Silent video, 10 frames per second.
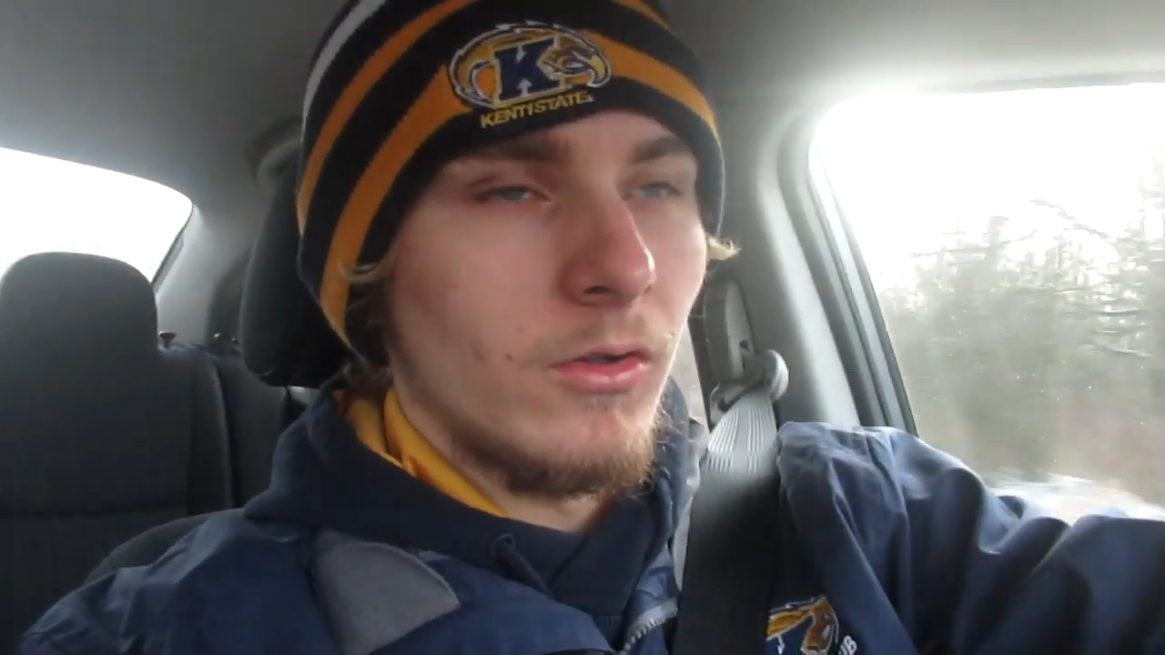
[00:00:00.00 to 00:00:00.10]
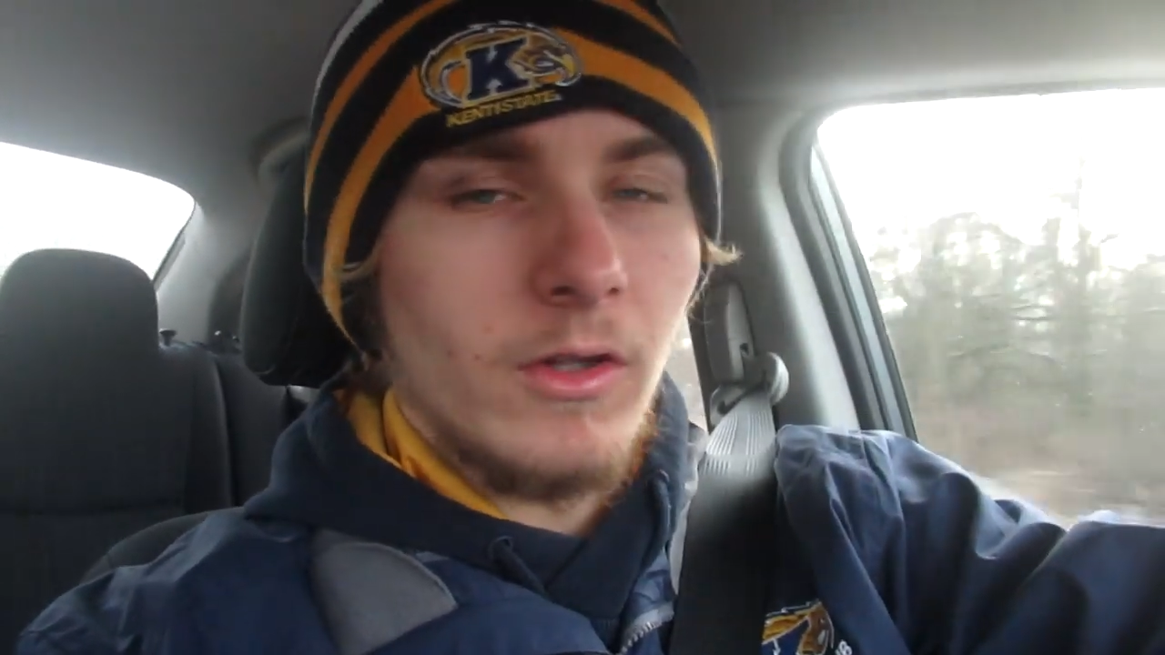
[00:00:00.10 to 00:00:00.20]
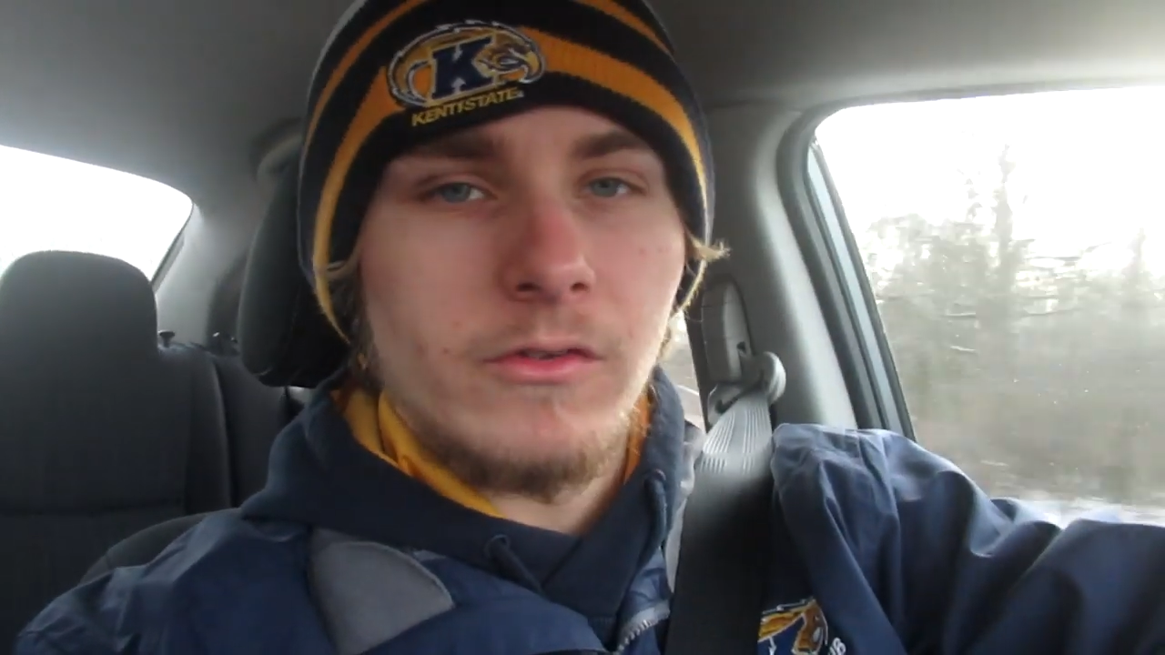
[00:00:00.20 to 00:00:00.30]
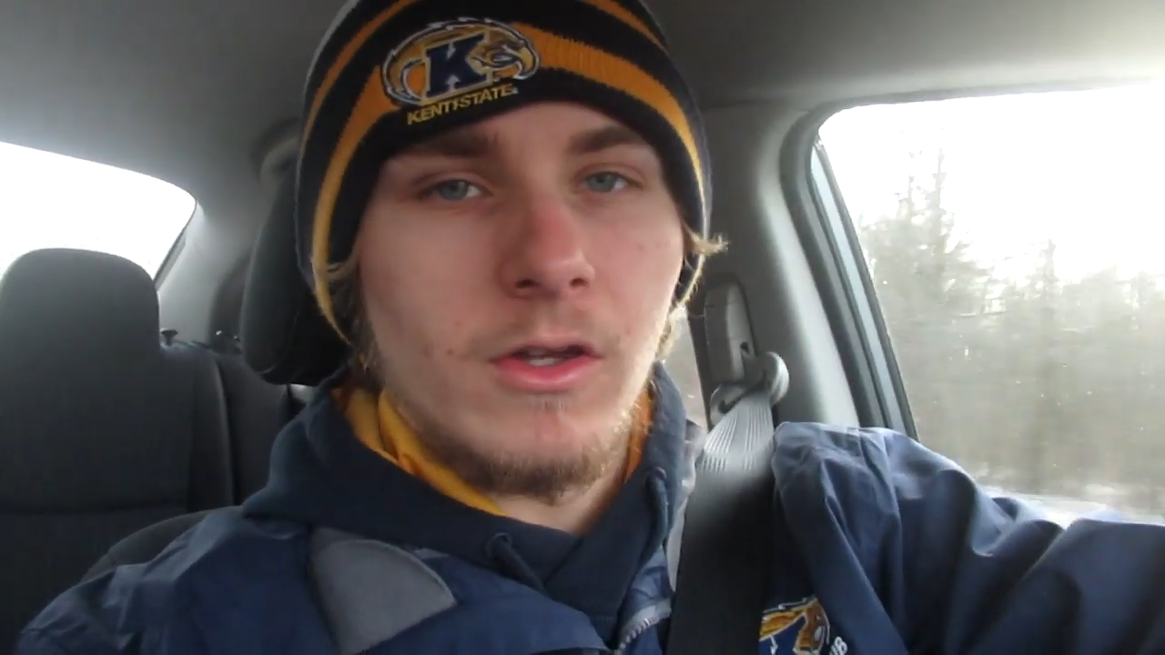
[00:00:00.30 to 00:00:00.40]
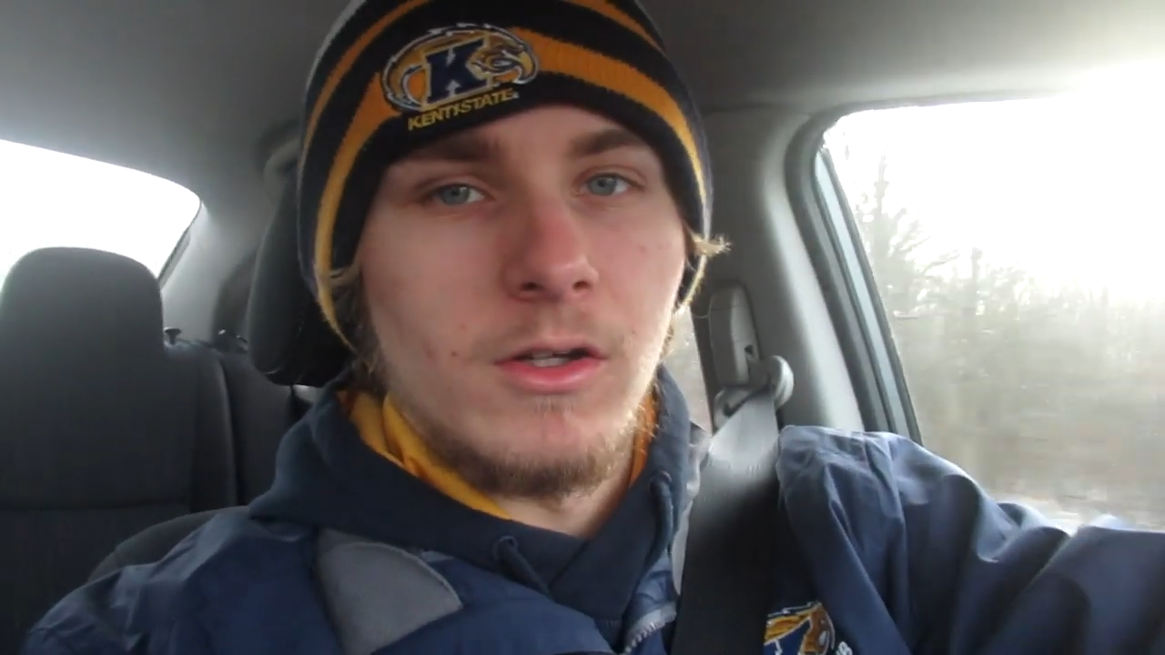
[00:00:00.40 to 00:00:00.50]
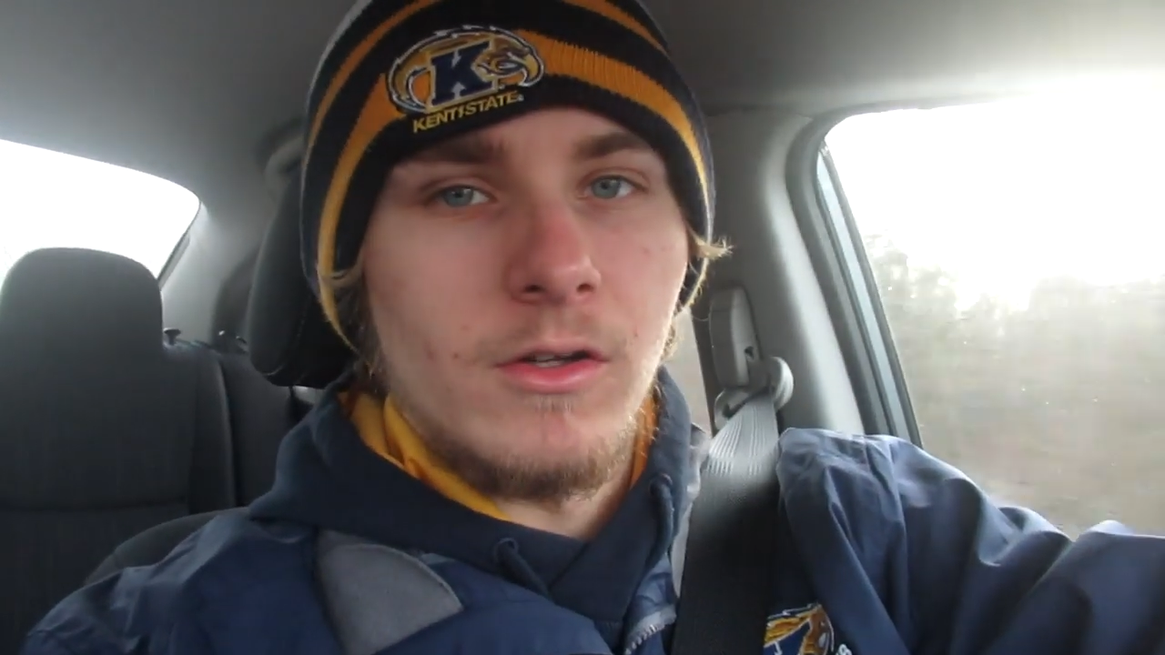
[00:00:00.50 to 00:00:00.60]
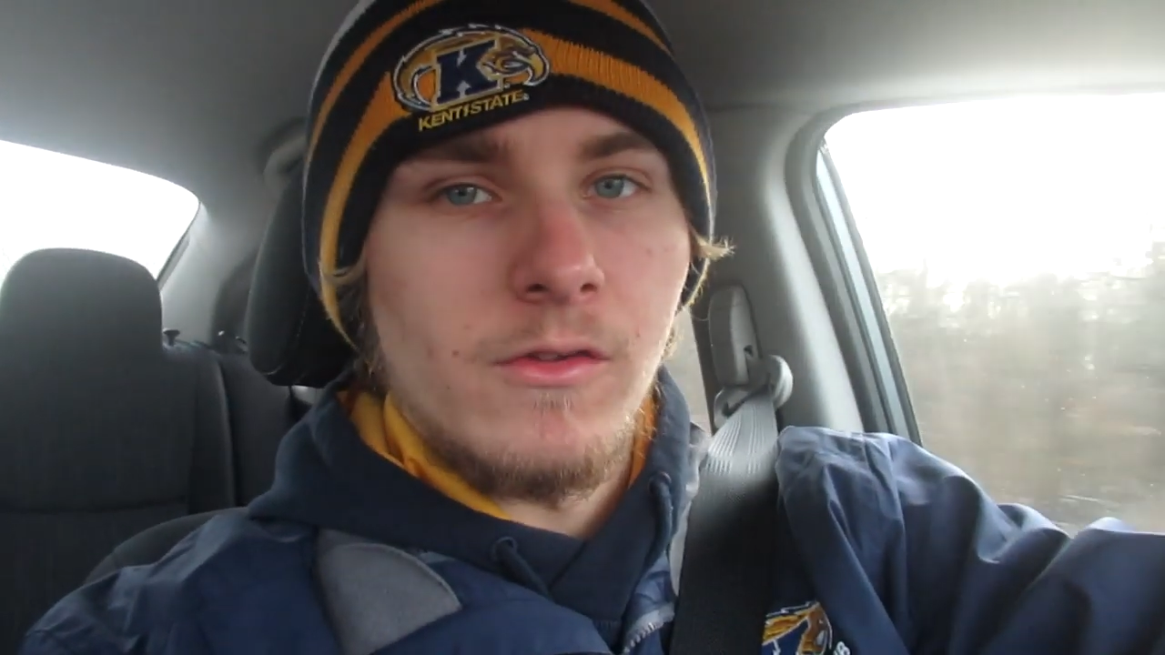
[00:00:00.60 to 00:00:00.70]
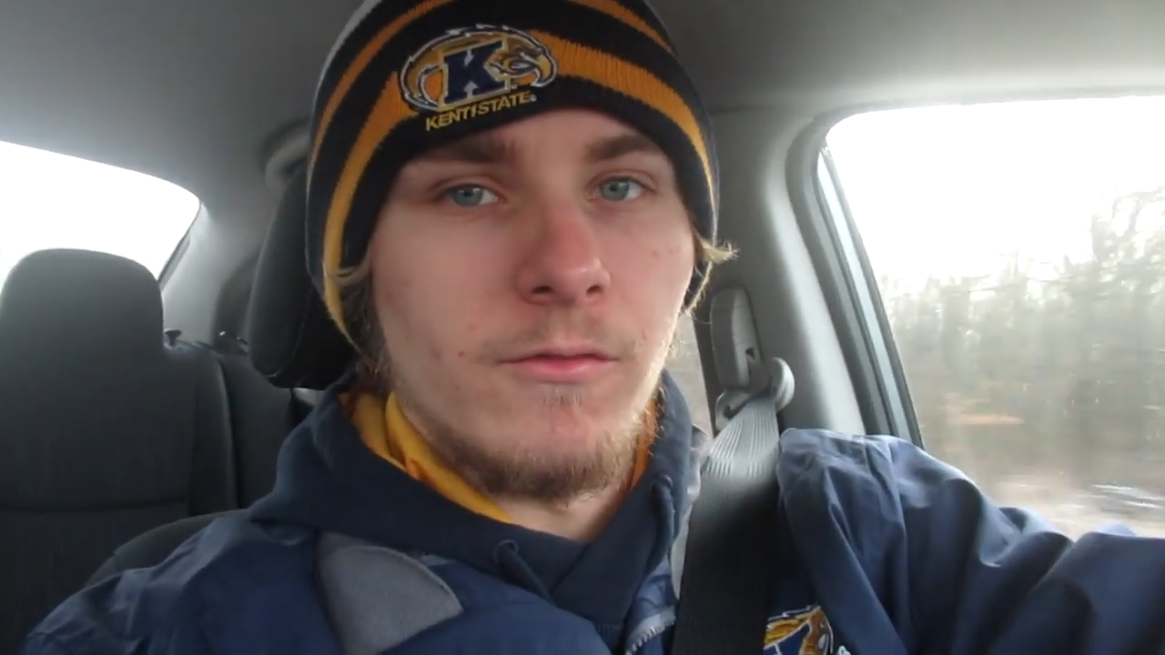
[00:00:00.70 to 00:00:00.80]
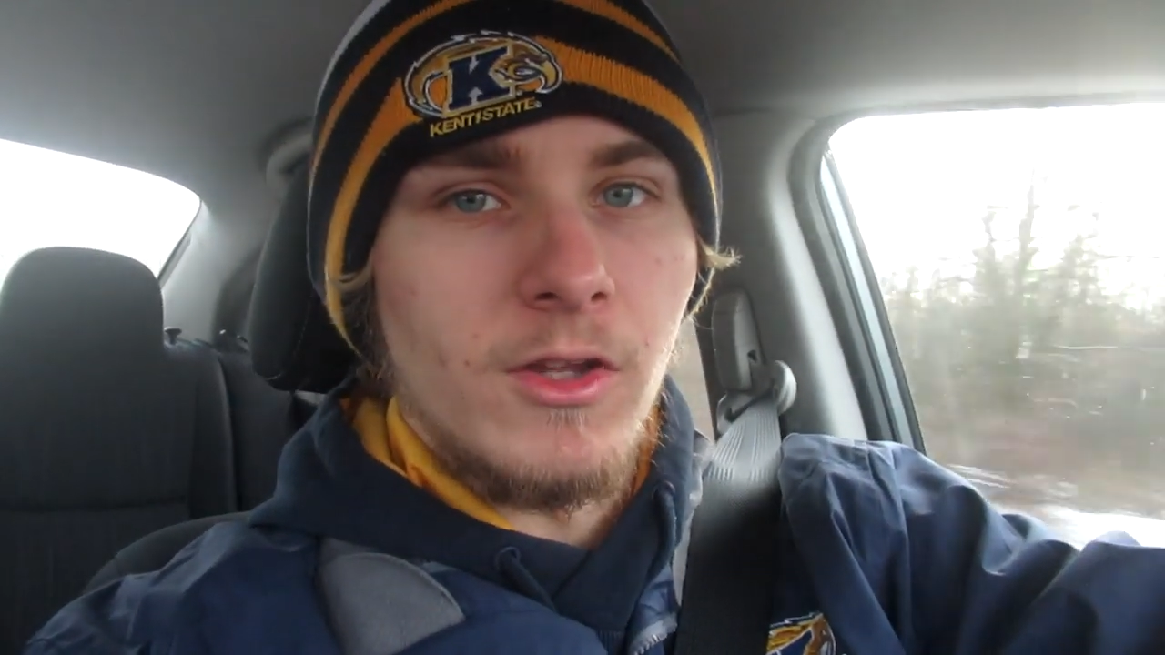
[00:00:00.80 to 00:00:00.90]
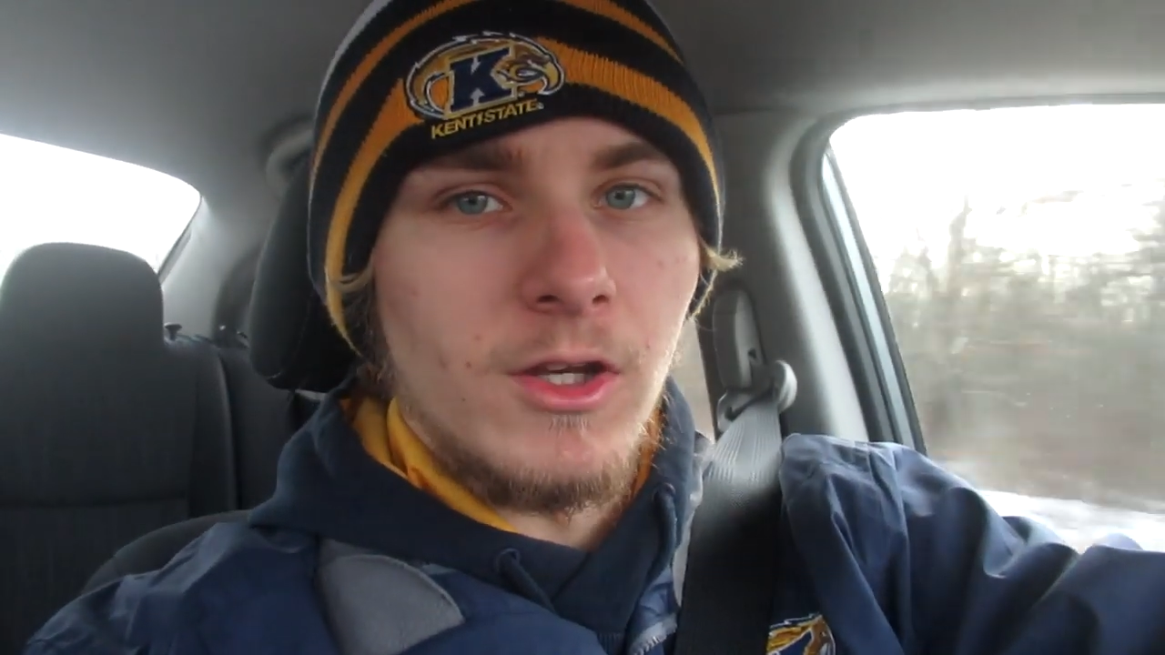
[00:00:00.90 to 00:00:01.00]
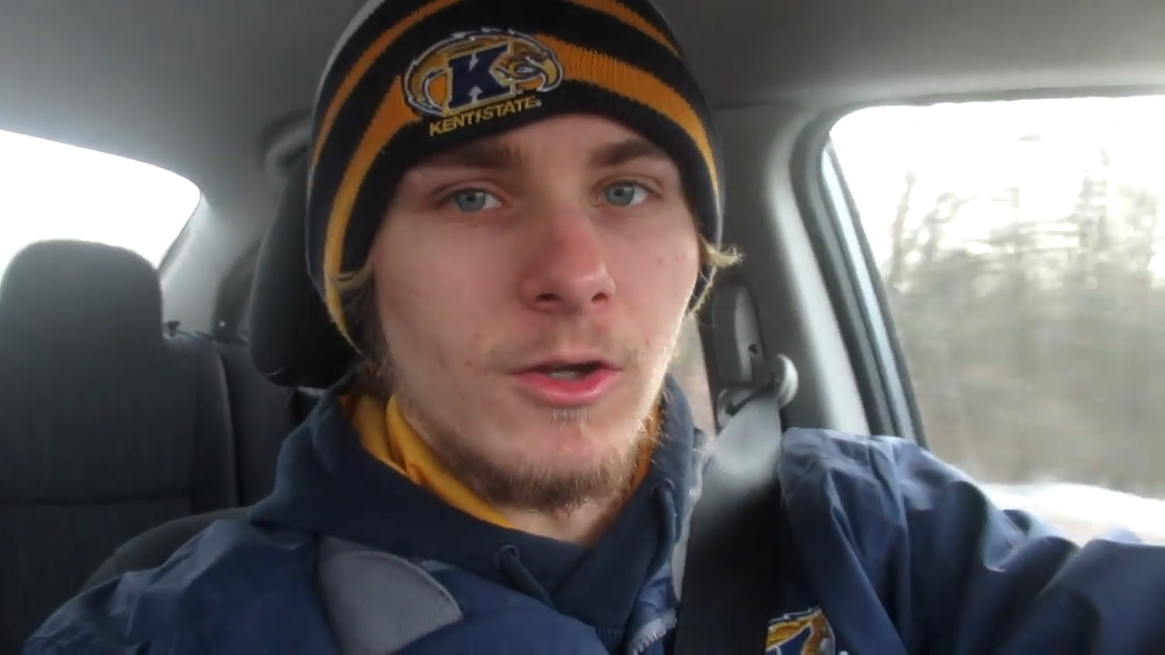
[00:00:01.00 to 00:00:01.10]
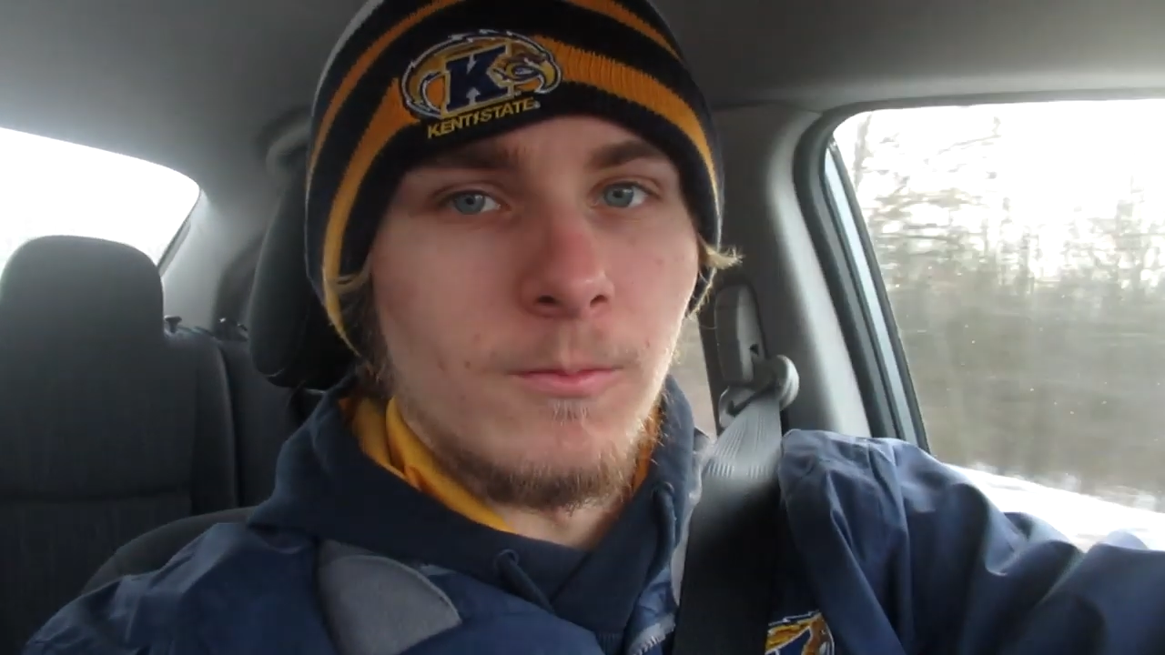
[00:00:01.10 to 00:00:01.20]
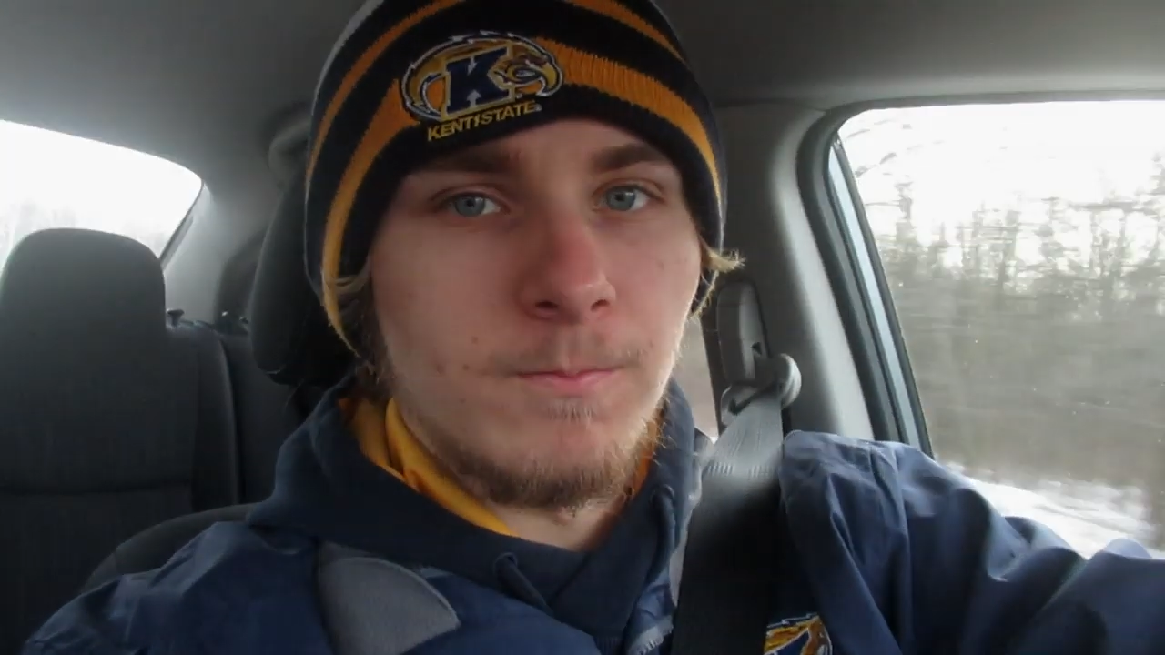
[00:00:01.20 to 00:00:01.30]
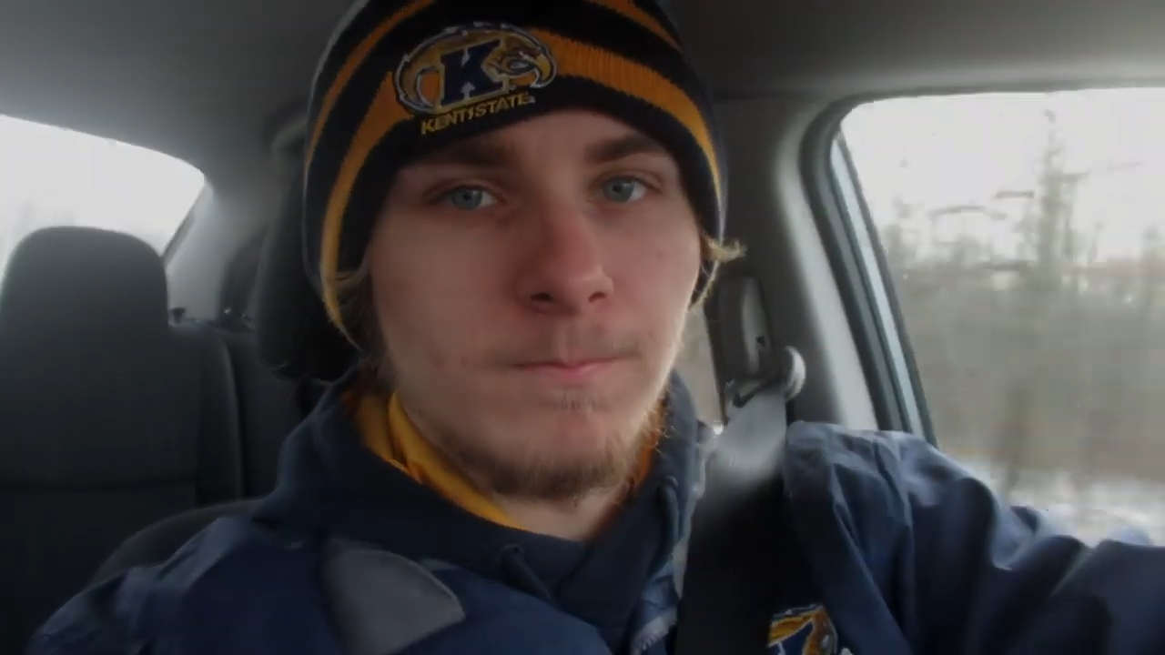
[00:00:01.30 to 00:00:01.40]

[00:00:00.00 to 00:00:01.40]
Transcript: let's get into the video.